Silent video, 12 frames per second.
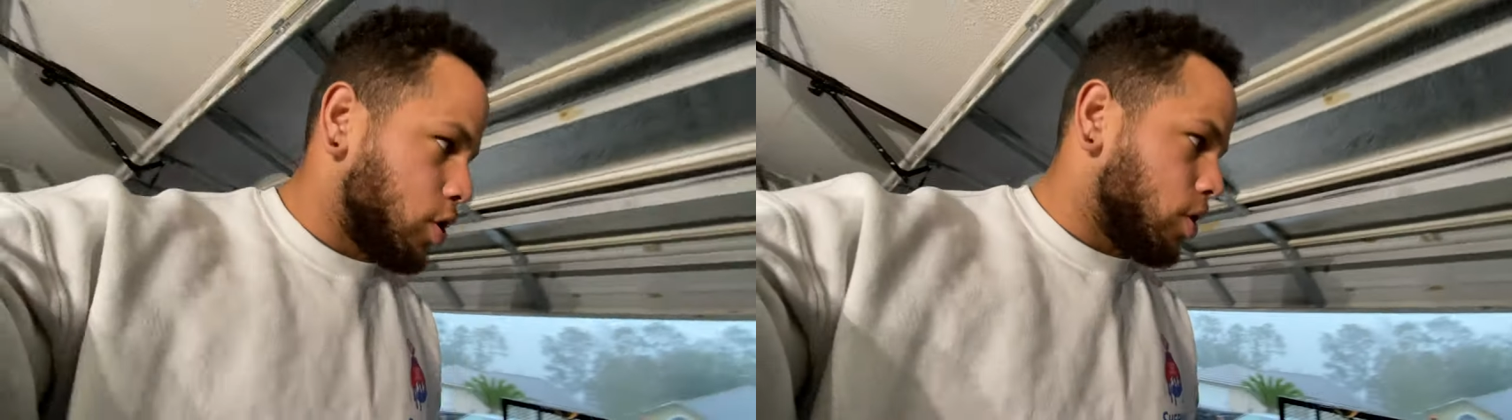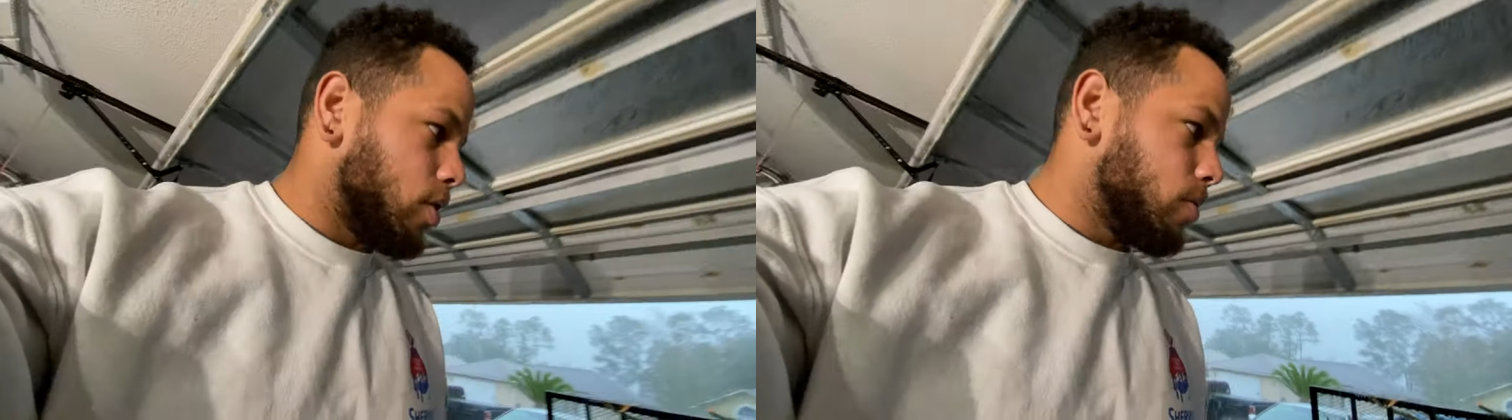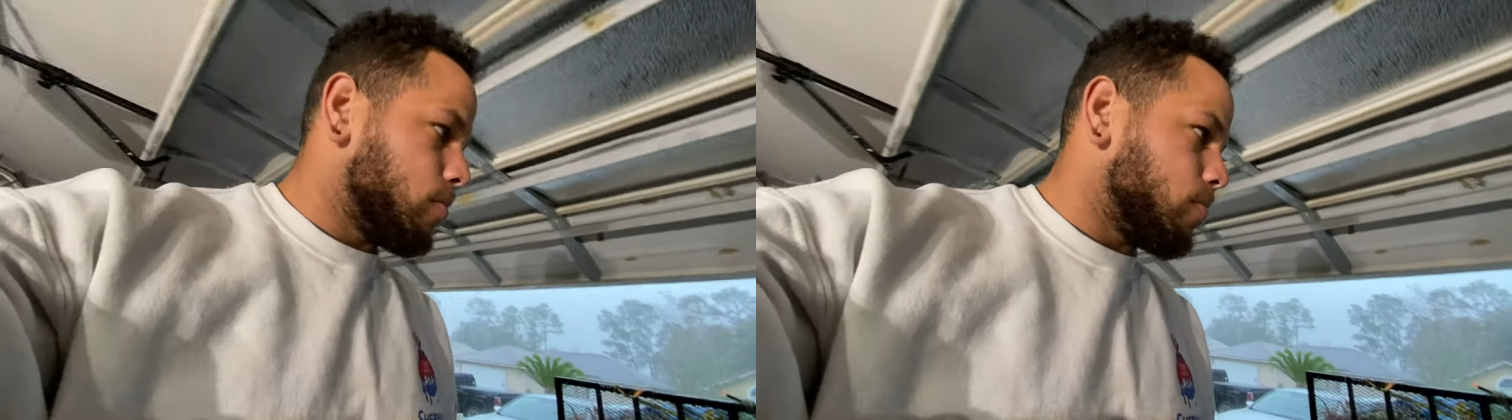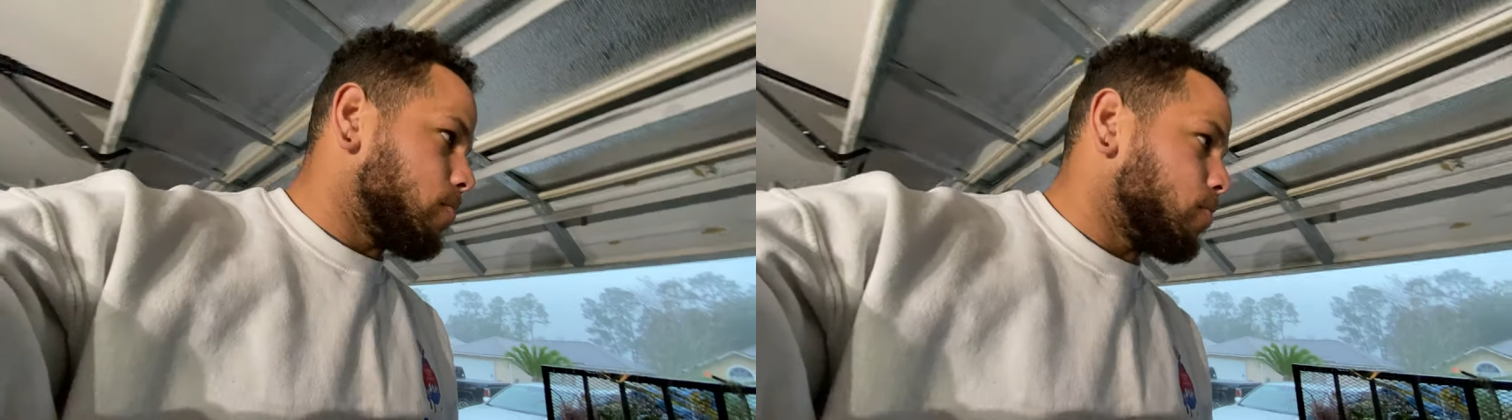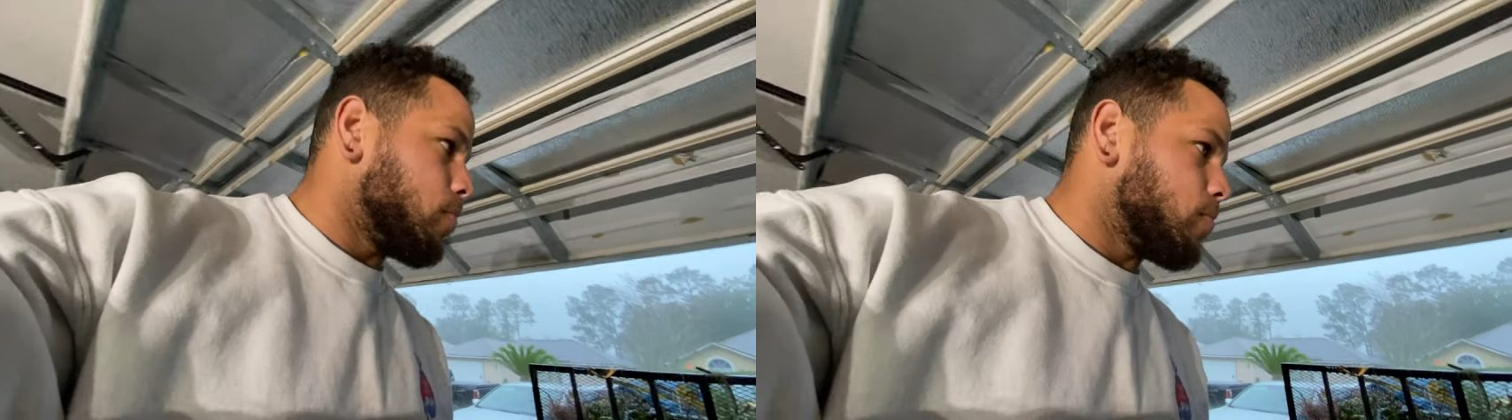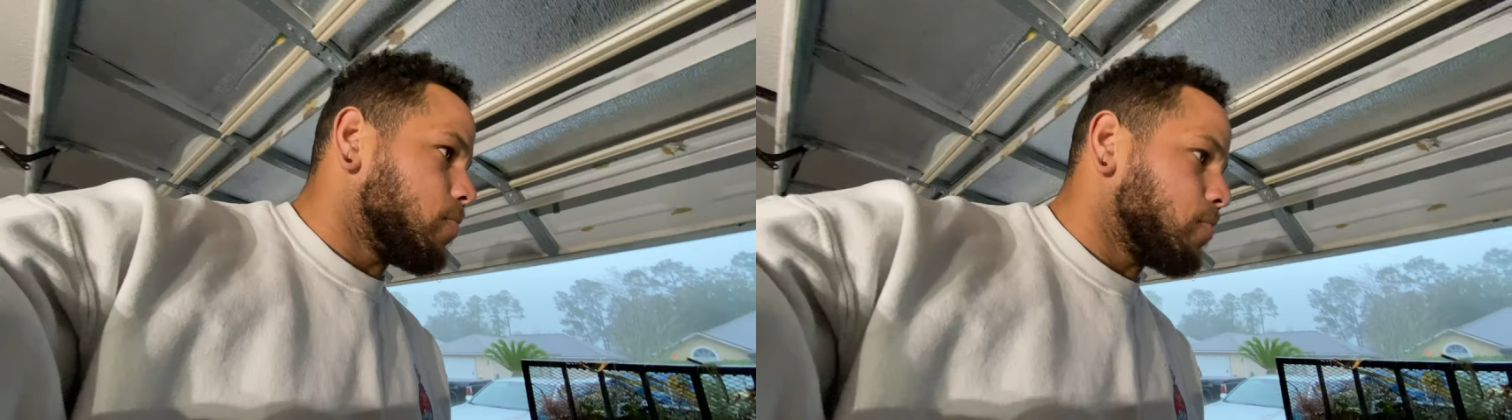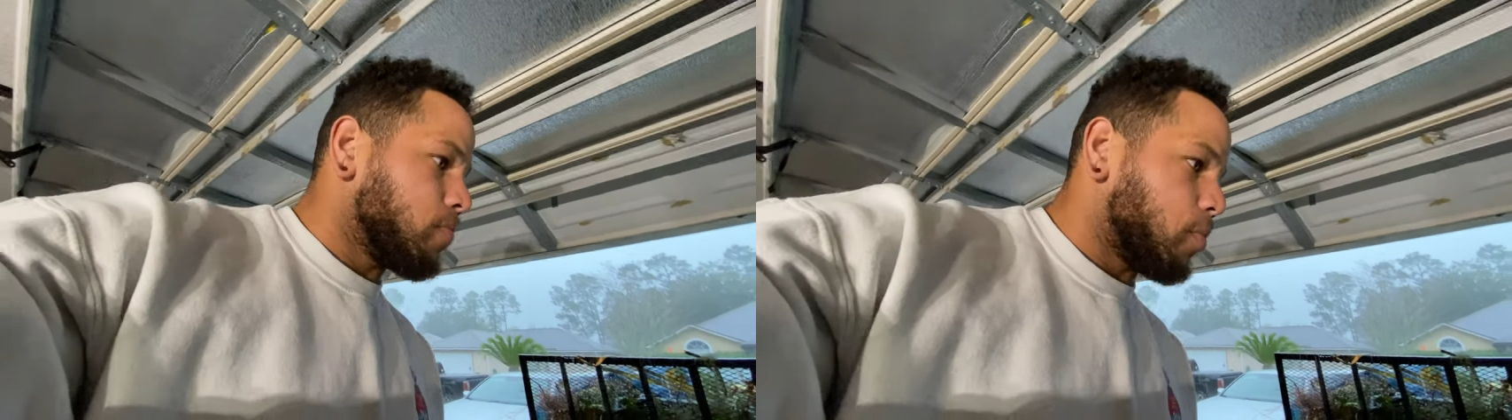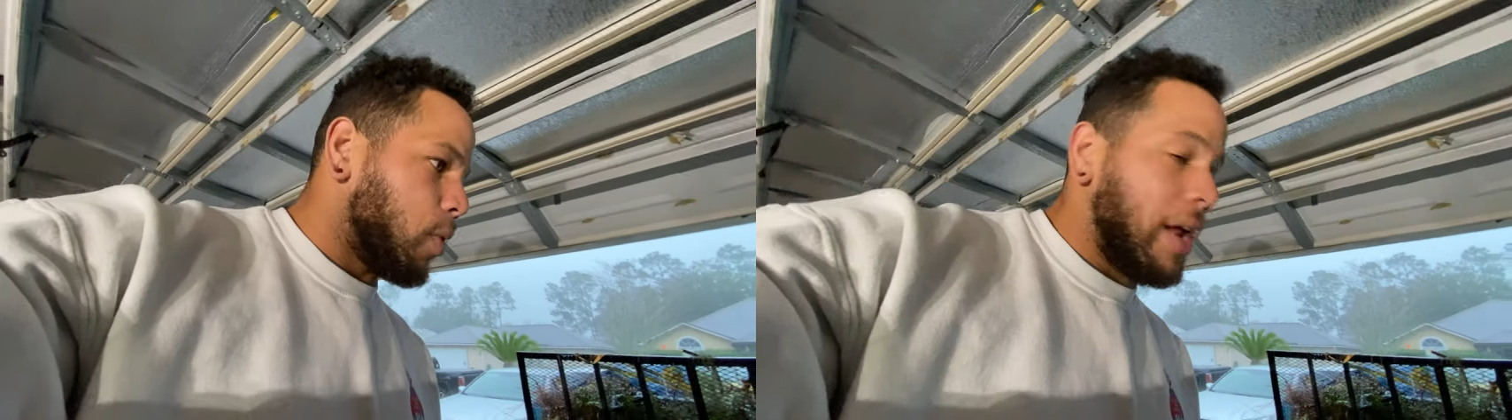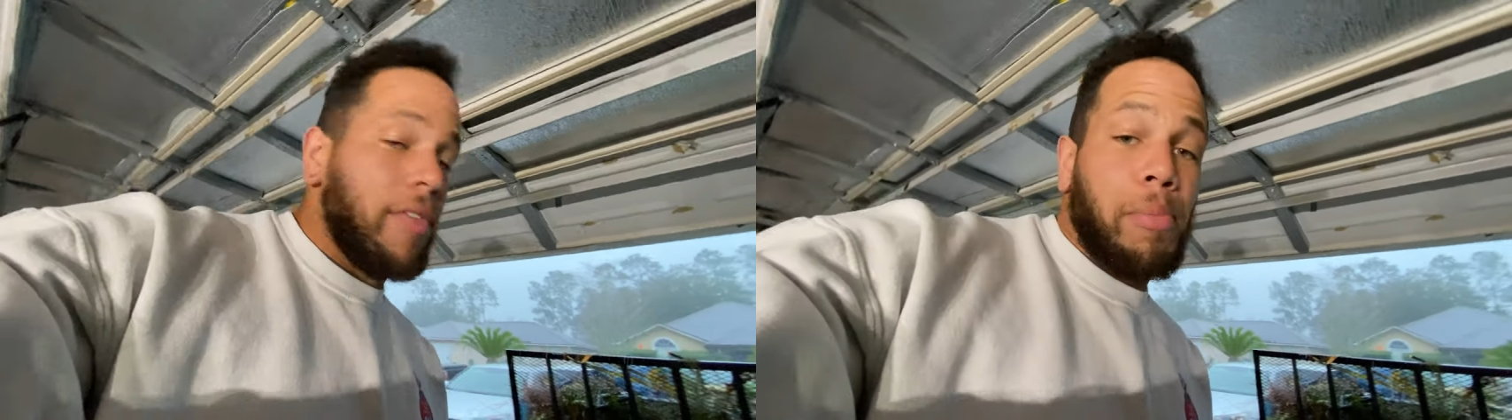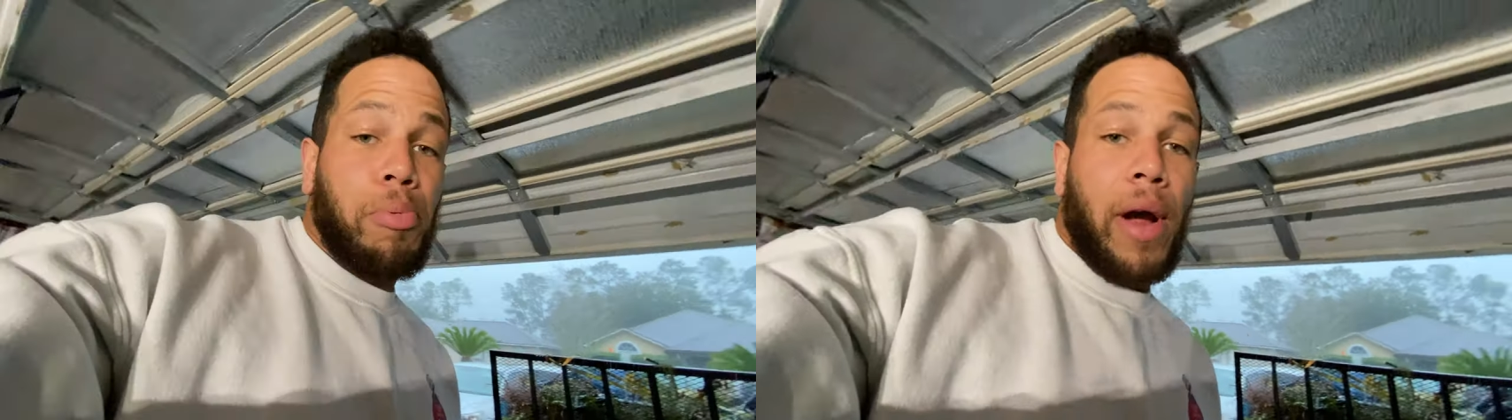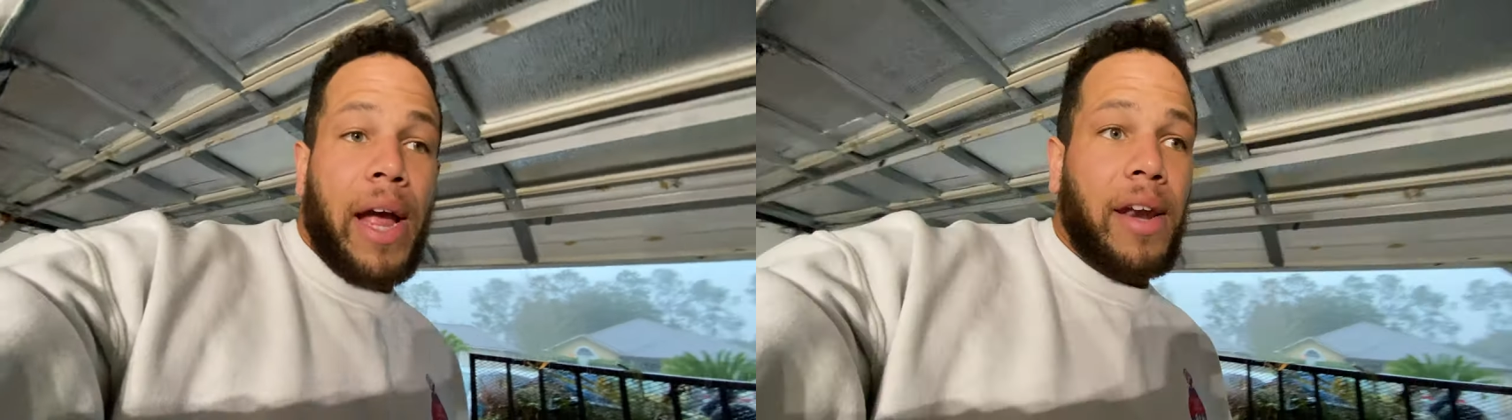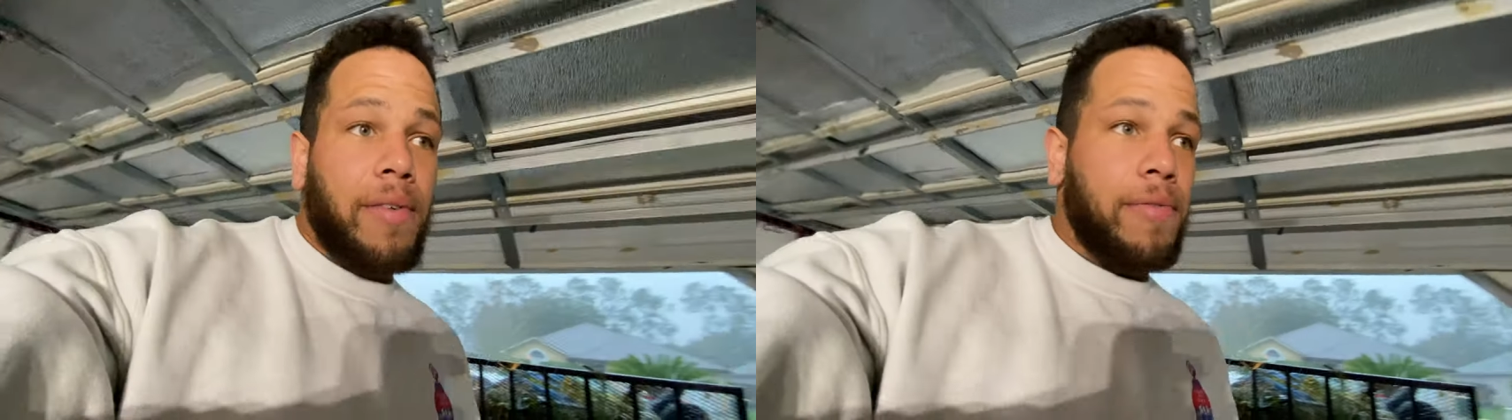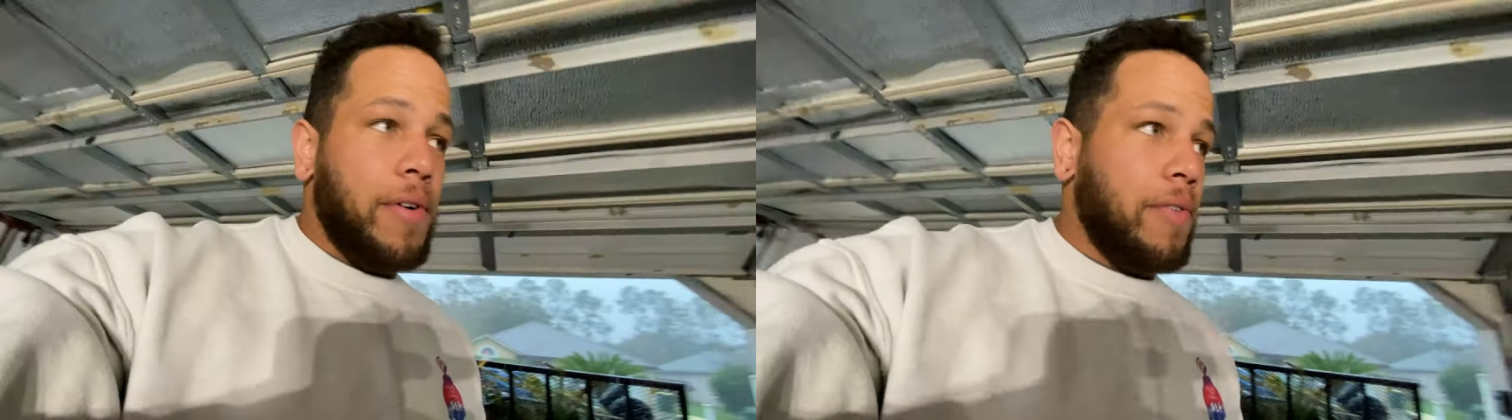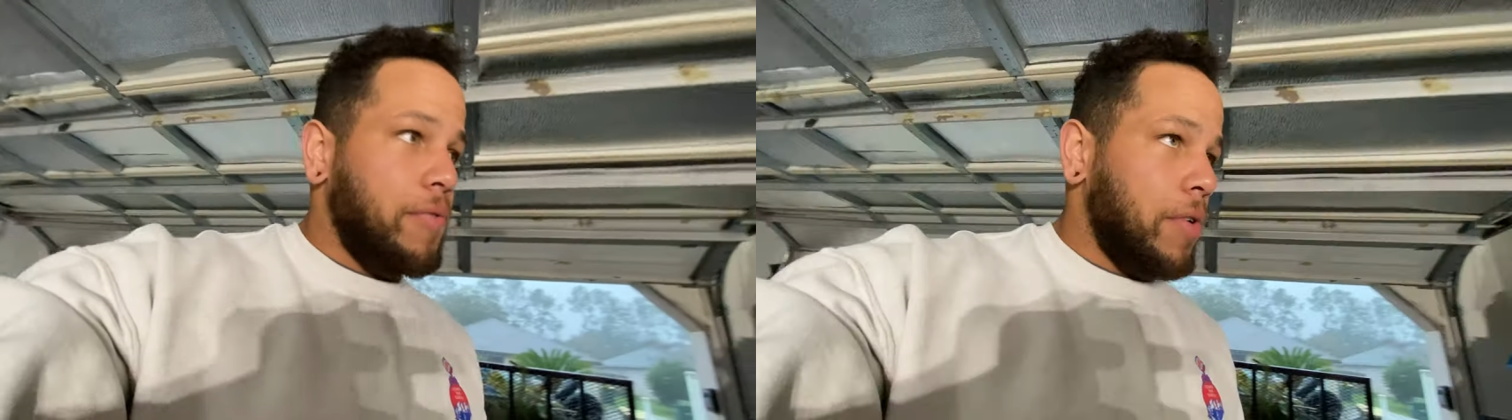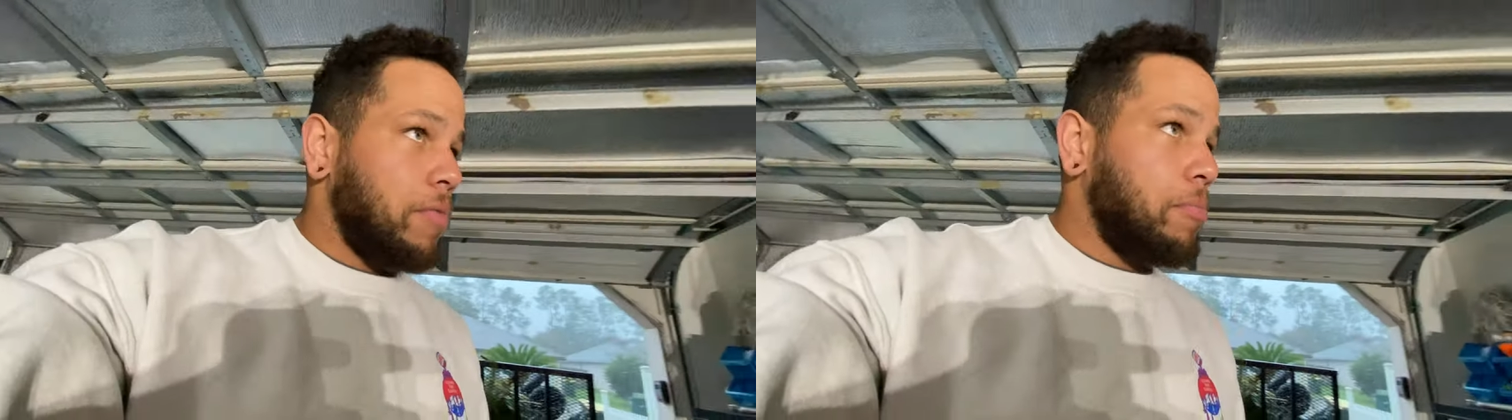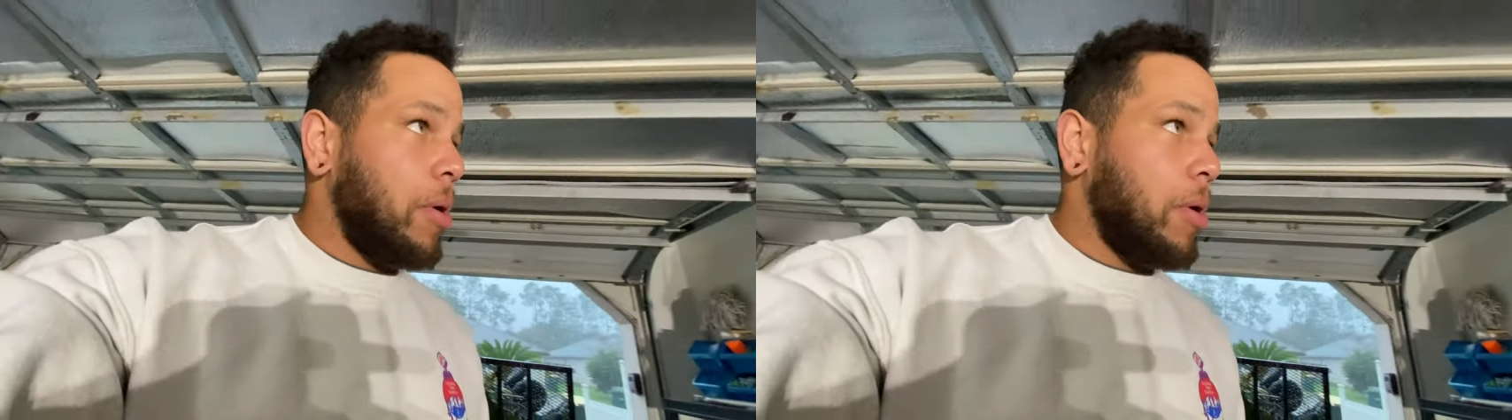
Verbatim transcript: or whatever brand of, of, of